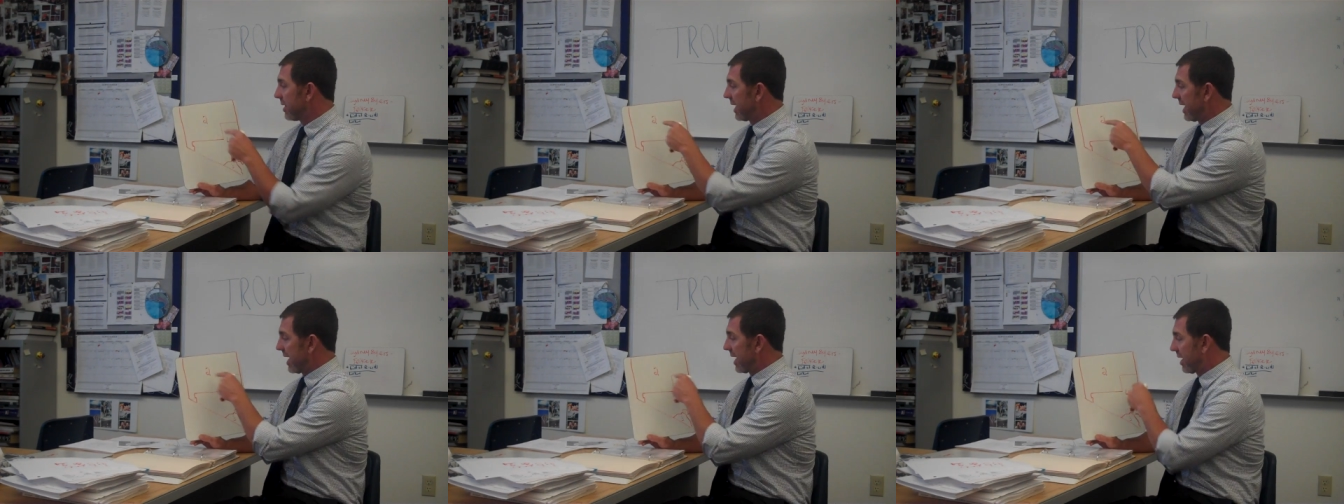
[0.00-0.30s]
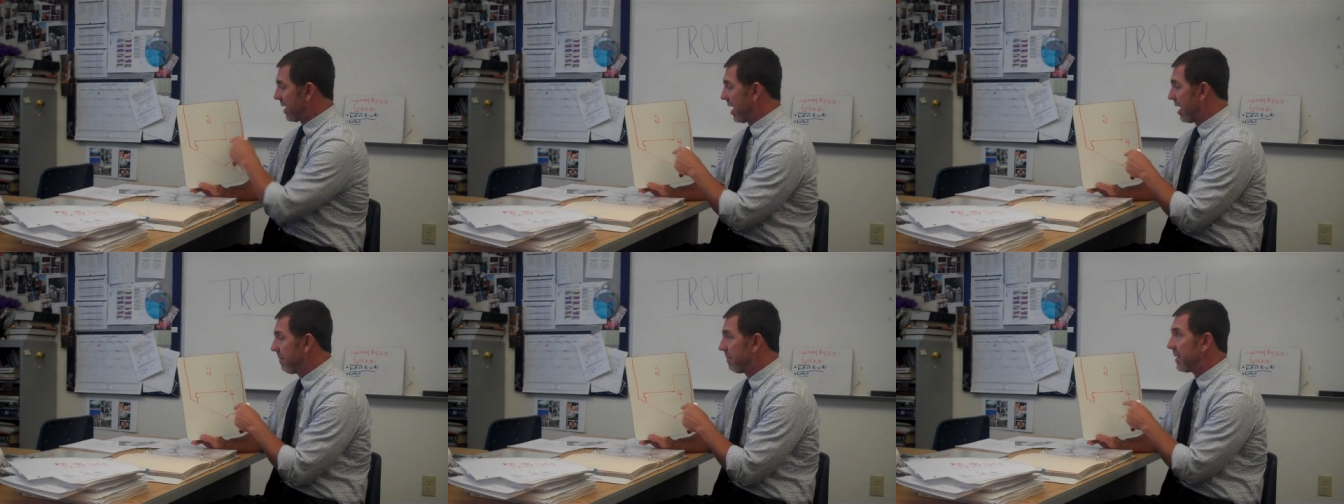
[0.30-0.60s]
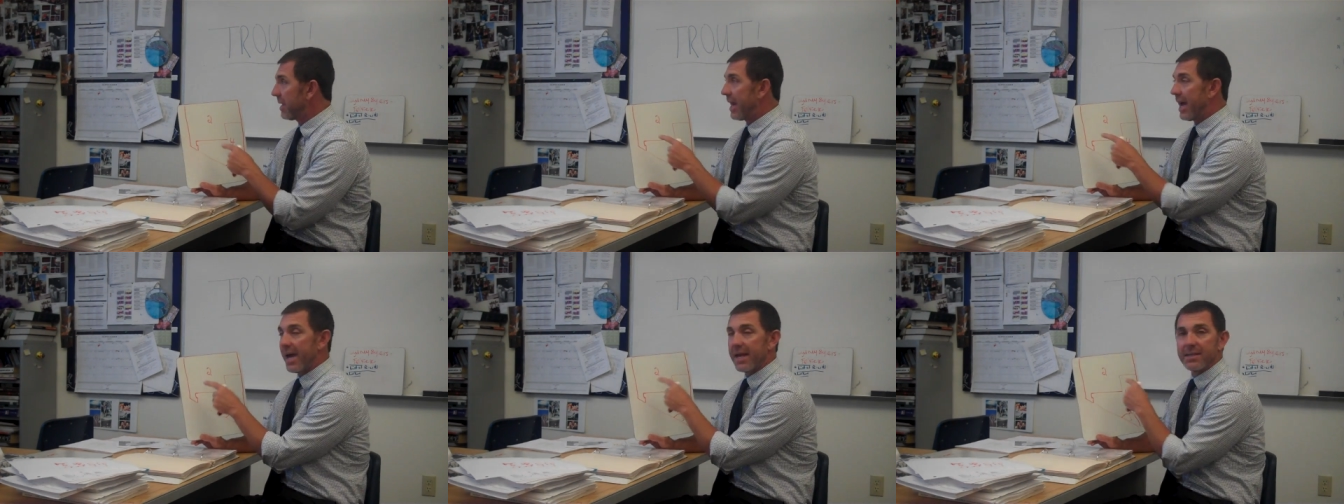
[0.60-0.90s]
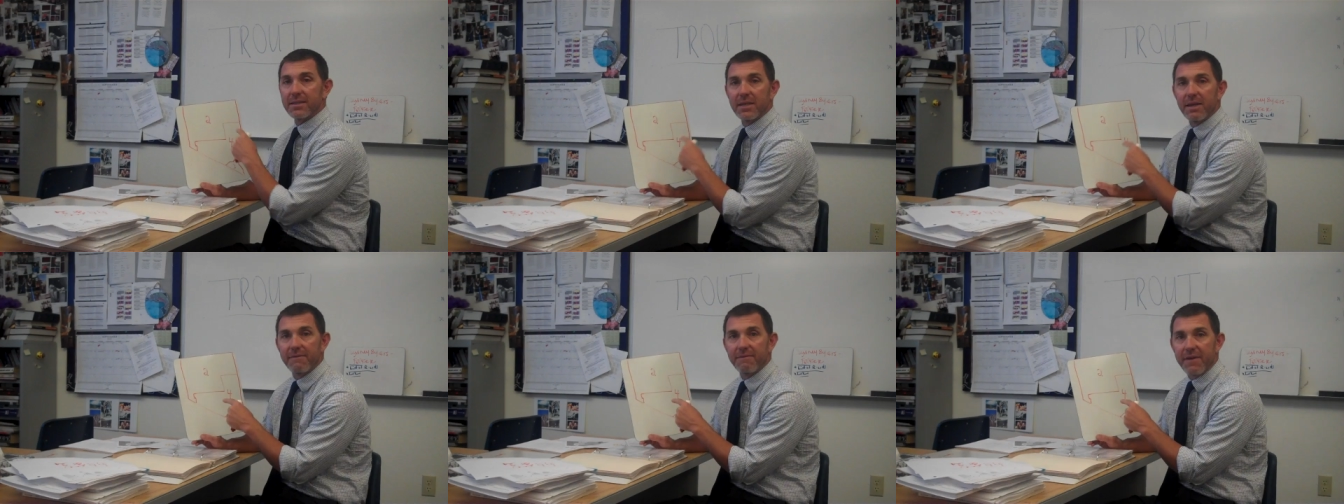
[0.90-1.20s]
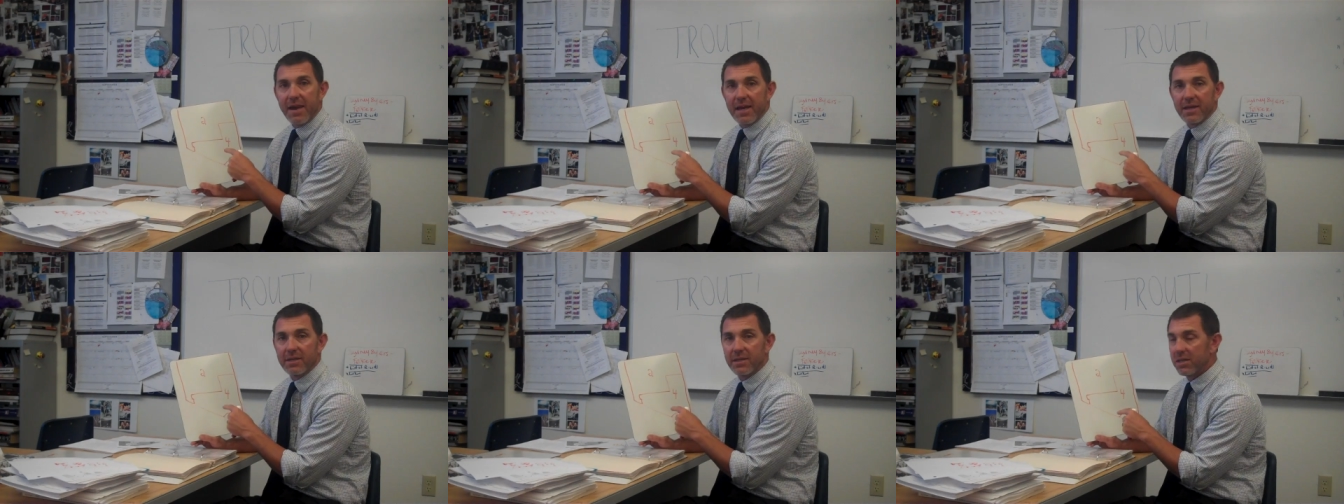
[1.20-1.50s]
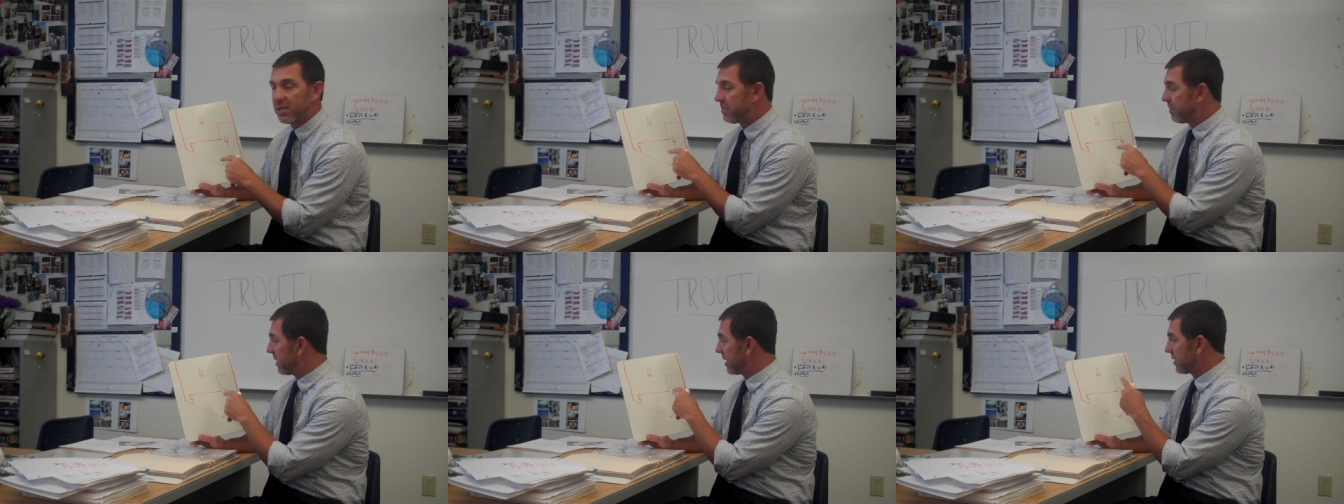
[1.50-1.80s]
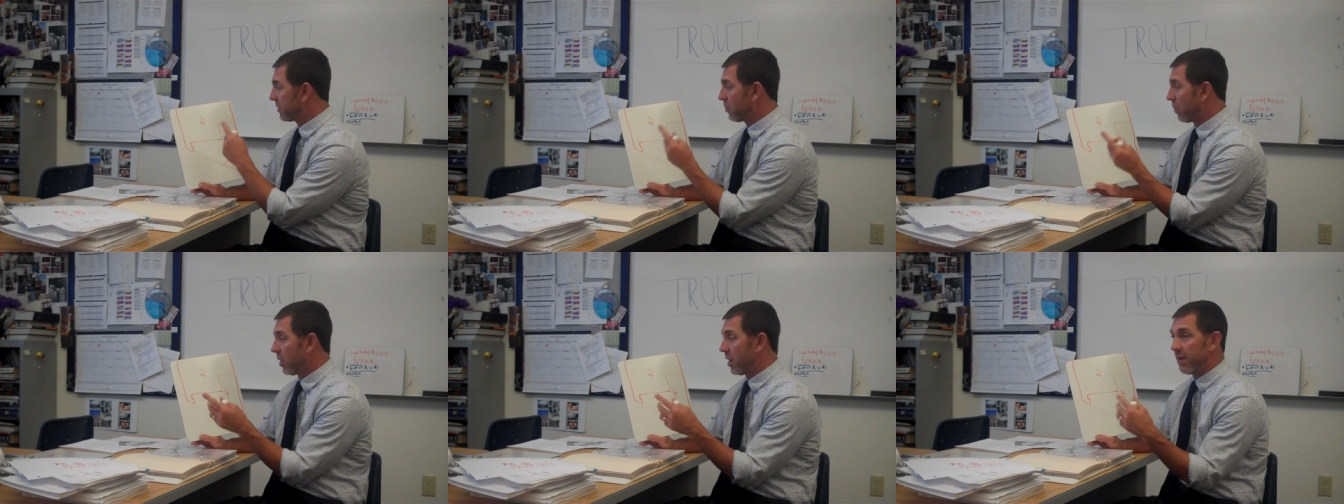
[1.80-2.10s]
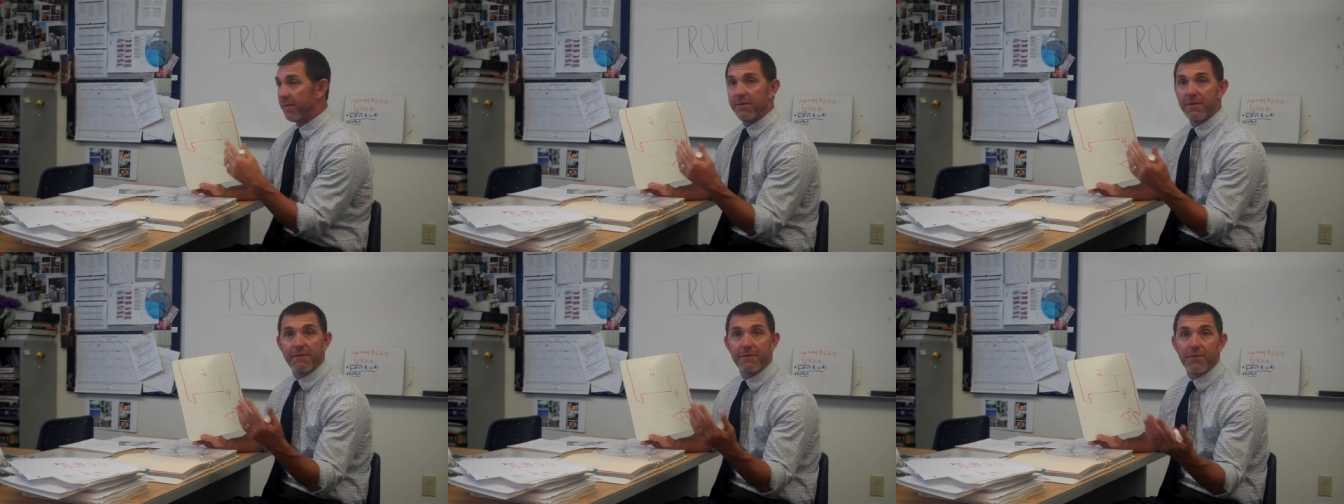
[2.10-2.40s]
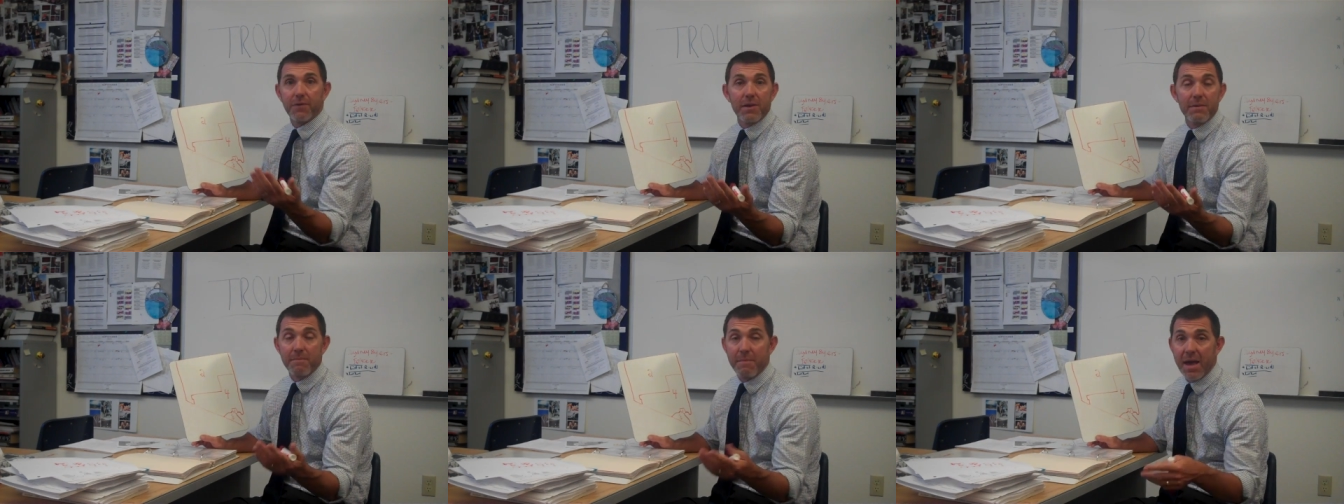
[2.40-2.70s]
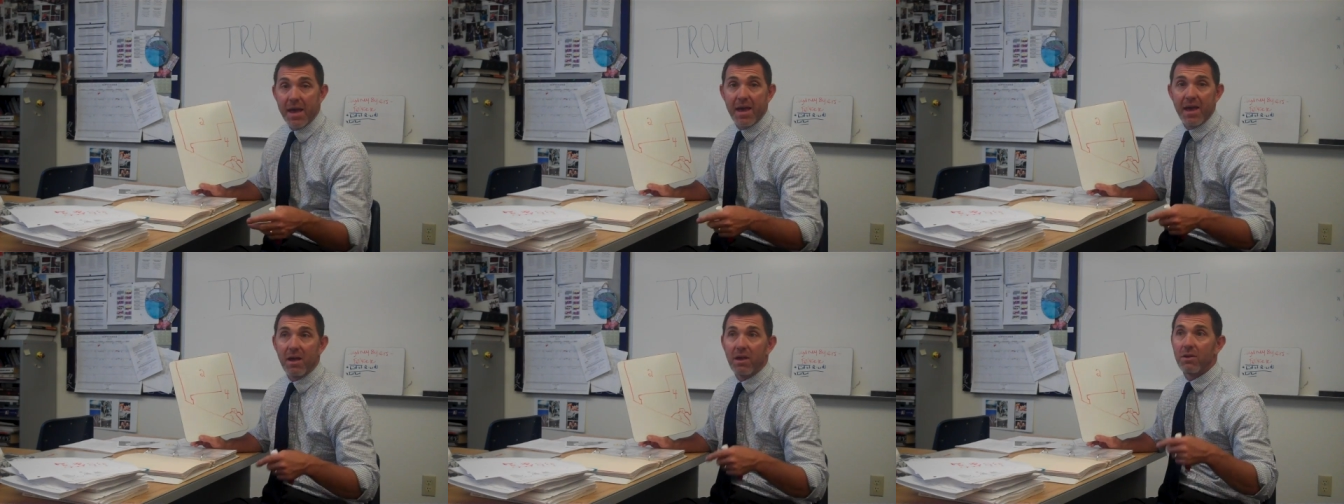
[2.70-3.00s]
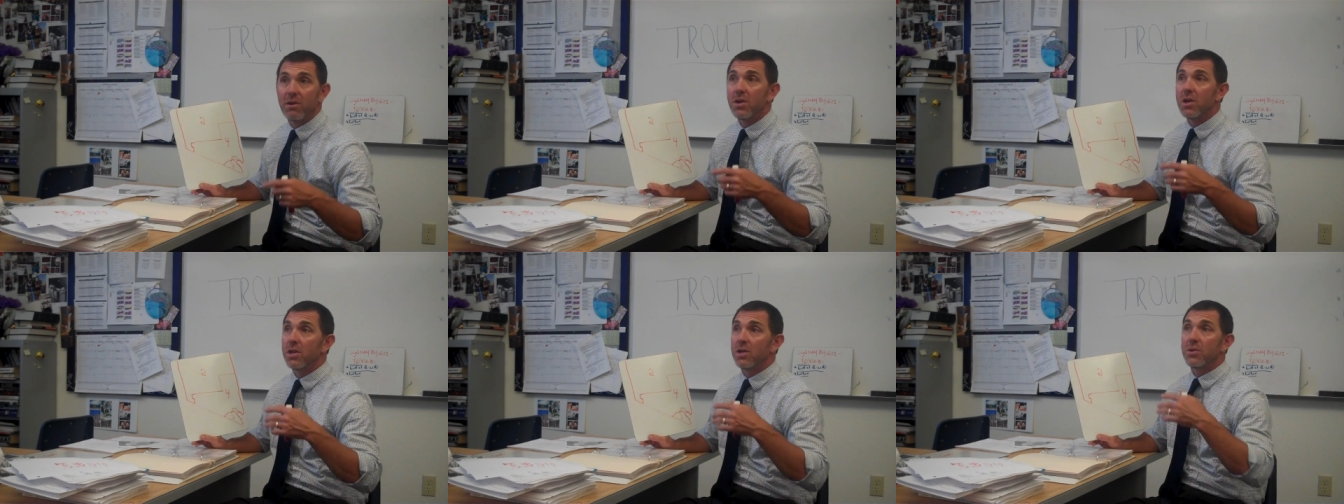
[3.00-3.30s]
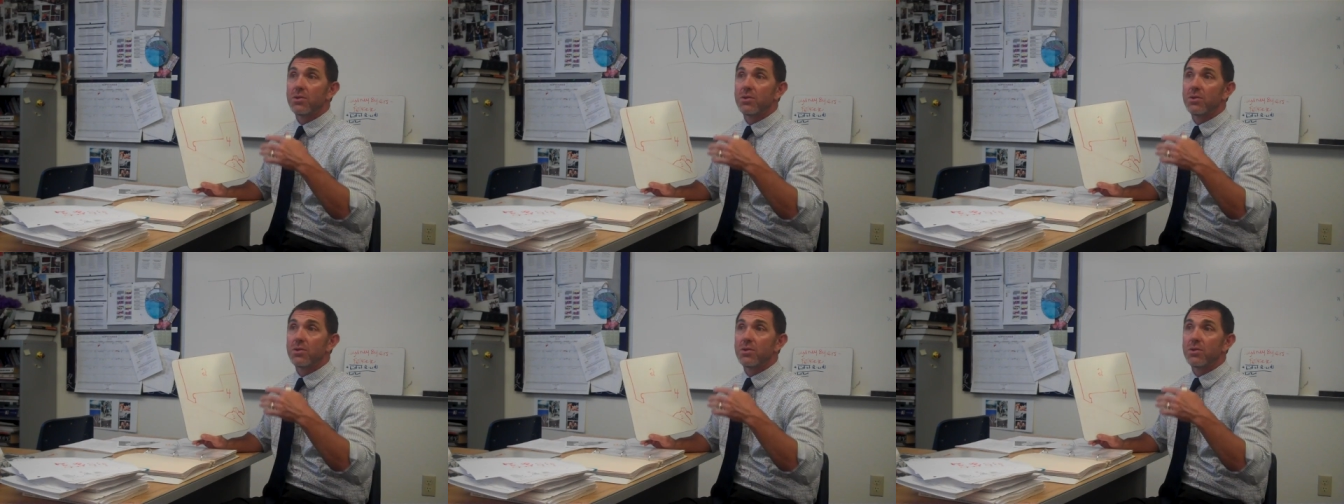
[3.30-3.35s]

the incumbent has the advantage because one of the free mail,